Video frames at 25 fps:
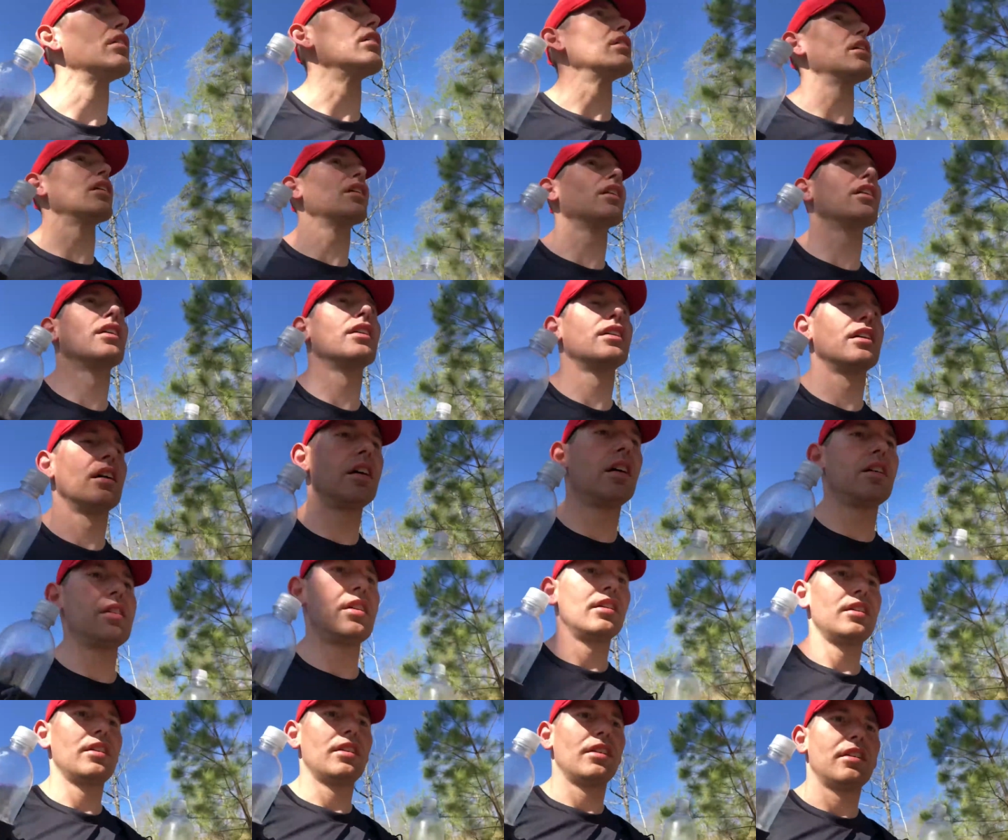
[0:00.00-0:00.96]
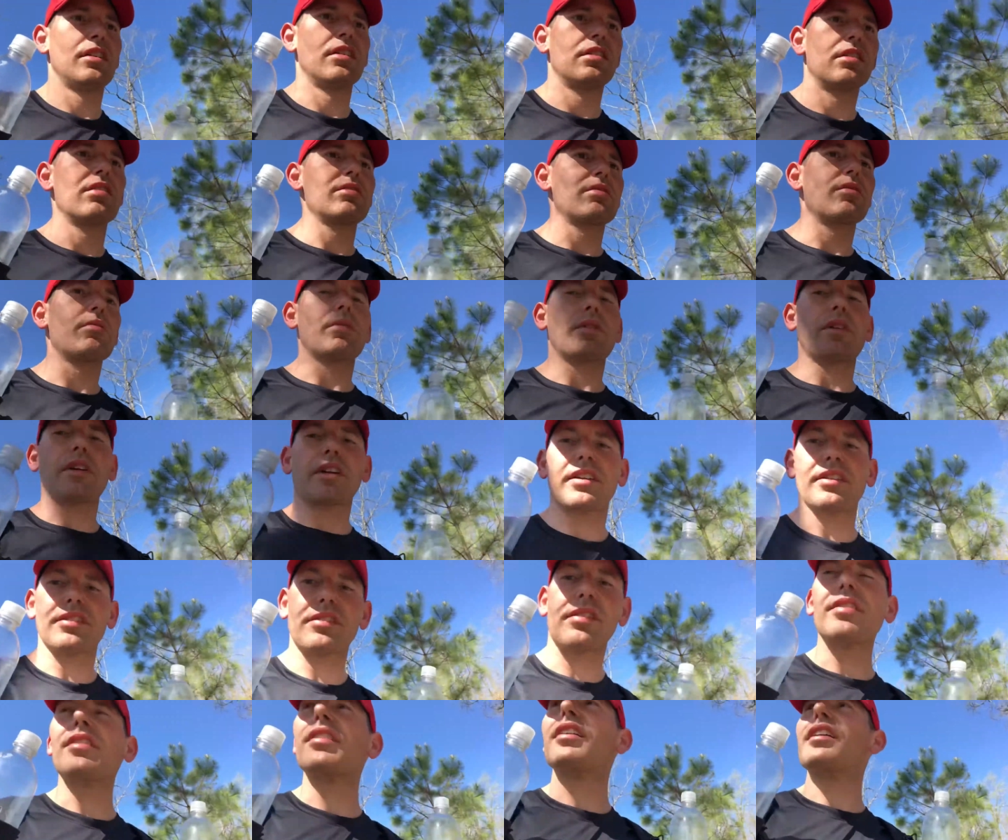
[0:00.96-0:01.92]
Uh,
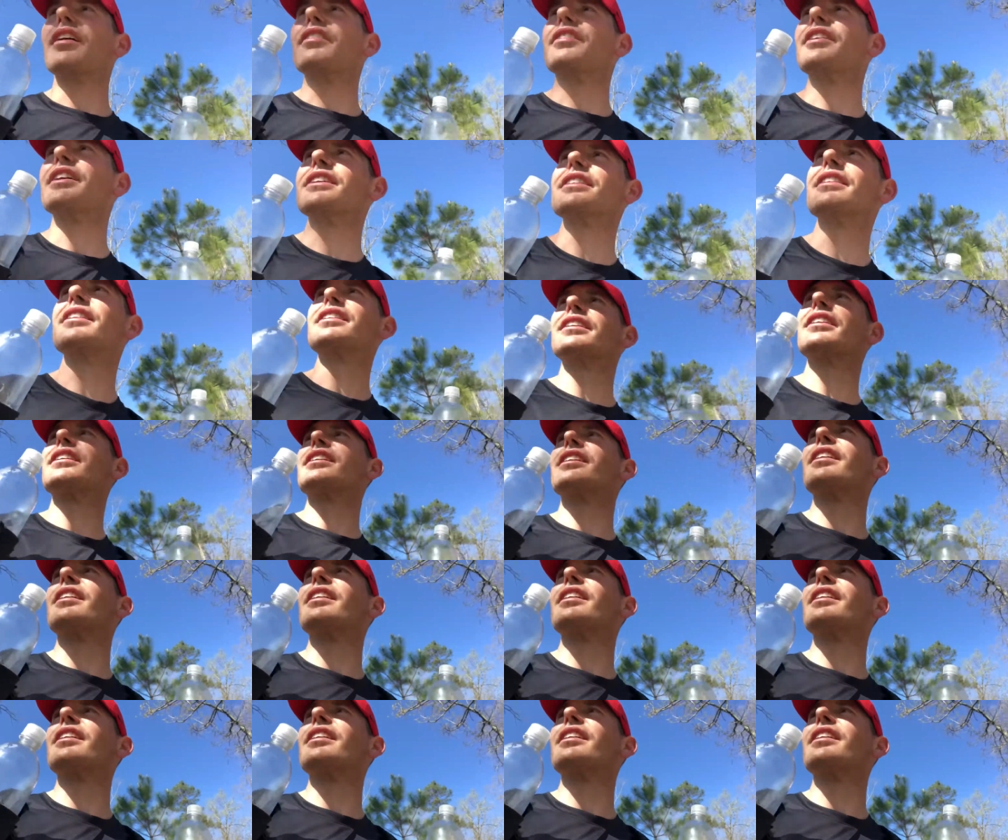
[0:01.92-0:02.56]
whereas I've had